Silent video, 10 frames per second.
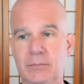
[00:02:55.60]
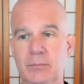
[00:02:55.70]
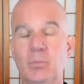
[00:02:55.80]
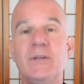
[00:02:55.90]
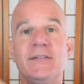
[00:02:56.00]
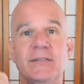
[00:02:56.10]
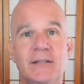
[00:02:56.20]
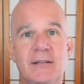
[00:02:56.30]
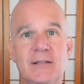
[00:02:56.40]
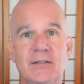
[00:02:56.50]
we
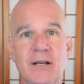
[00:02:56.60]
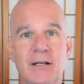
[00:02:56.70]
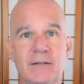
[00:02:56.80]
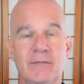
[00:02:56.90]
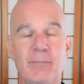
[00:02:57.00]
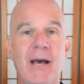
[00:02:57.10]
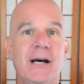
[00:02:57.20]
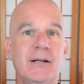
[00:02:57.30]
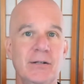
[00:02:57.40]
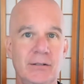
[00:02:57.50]
see this kind of
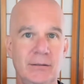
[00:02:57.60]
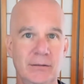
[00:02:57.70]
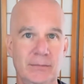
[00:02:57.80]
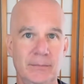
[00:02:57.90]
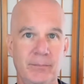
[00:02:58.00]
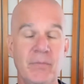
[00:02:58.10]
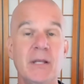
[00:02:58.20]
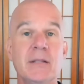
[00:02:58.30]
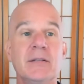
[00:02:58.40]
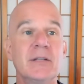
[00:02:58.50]
pattern,
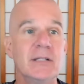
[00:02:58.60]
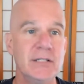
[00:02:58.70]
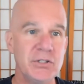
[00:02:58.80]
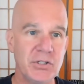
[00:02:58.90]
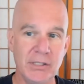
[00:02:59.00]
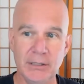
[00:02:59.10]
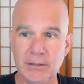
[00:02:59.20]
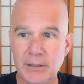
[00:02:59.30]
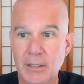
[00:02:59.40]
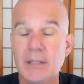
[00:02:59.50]
this conditioning.
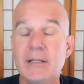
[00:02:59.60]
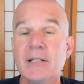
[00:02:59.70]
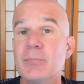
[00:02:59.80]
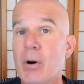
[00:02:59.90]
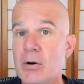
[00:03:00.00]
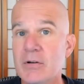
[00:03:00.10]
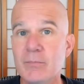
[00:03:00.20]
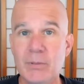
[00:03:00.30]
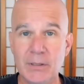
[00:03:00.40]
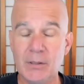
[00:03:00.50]
That's part of
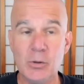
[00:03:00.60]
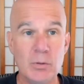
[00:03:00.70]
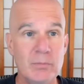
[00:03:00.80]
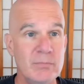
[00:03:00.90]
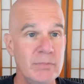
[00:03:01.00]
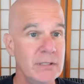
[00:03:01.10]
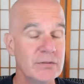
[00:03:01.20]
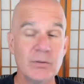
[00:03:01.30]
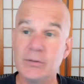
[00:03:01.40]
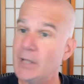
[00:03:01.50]
being a human being.
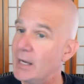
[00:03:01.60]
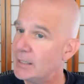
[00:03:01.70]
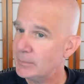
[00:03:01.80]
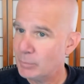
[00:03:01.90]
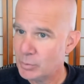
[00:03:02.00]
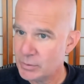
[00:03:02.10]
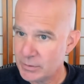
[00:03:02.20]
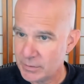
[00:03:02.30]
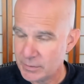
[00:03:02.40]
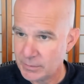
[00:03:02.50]
not
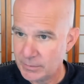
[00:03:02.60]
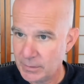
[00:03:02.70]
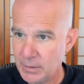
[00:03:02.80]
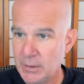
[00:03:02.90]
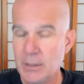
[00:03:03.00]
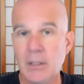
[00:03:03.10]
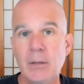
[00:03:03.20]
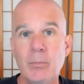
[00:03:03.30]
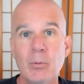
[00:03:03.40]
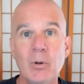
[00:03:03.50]
important.
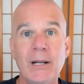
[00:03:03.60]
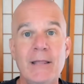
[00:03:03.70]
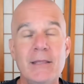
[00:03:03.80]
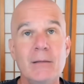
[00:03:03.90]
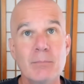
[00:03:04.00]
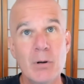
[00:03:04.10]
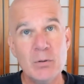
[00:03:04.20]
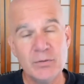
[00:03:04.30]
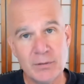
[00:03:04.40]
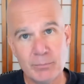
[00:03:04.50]
But what I think
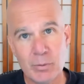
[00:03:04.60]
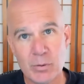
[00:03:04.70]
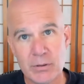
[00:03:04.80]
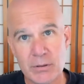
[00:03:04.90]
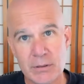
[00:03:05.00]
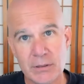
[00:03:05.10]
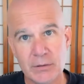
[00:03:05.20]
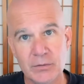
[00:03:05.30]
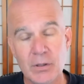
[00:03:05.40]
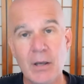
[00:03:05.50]
most important
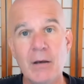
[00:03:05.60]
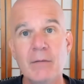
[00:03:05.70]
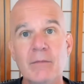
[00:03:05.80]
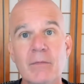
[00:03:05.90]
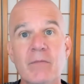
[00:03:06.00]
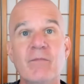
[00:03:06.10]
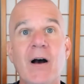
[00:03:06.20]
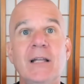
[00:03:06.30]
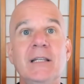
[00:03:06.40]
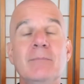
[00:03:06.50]
is
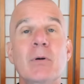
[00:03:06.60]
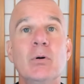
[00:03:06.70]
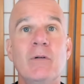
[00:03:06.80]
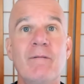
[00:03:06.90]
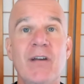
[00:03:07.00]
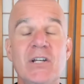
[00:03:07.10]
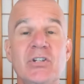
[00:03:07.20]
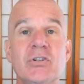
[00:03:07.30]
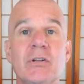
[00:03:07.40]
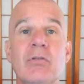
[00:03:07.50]
finding
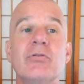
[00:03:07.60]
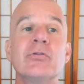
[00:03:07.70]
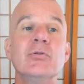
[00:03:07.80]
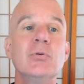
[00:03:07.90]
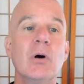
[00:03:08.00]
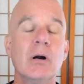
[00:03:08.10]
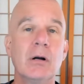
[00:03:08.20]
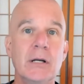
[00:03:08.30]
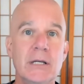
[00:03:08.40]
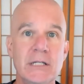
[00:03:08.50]
motivation through
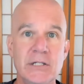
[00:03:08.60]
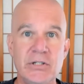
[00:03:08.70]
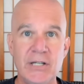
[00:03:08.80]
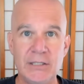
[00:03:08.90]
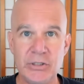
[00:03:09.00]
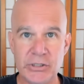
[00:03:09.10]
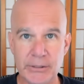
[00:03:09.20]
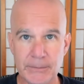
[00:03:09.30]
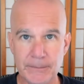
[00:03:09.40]
our intention.